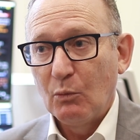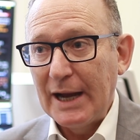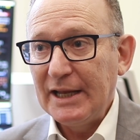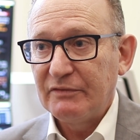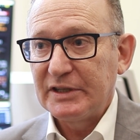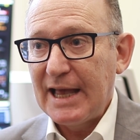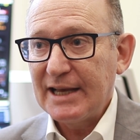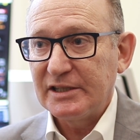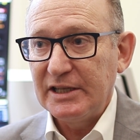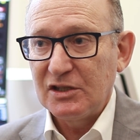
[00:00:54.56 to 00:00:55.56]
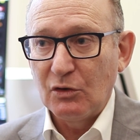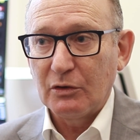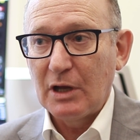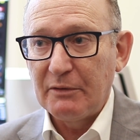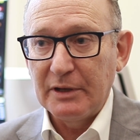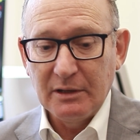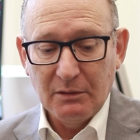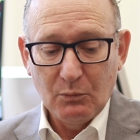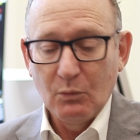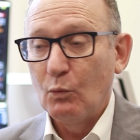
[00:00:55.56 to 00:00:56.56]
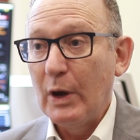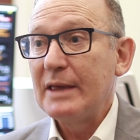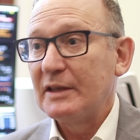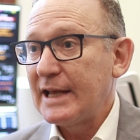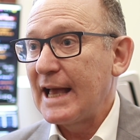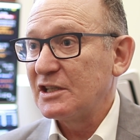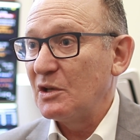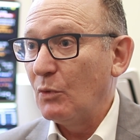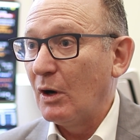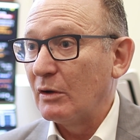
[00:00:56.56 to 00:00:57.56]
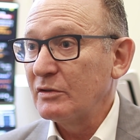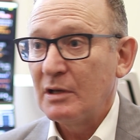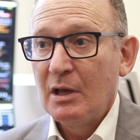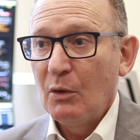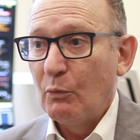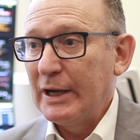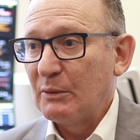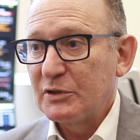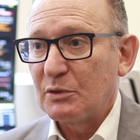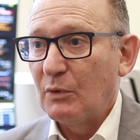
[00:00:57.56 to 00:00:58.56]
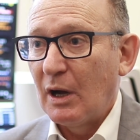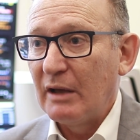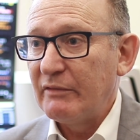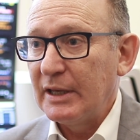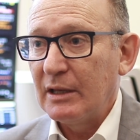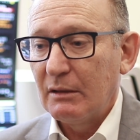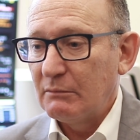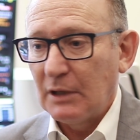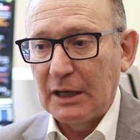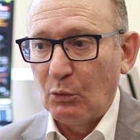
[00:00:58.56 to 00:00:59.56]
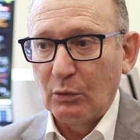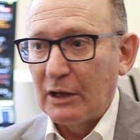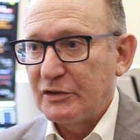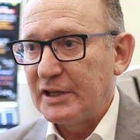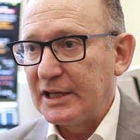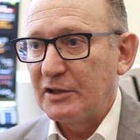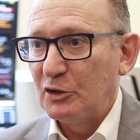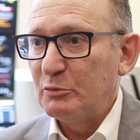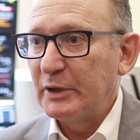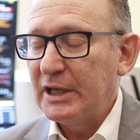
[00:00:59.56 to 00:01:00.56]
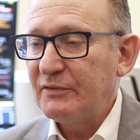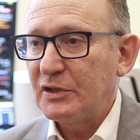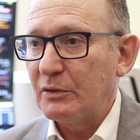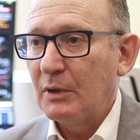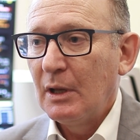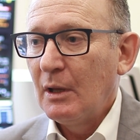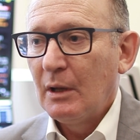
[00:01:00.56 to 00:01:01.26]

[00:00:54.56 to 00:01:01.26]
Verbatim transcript: waiting for taxis, not knowing where the taxi was, when it was arriving, and all those things that Uber gives you.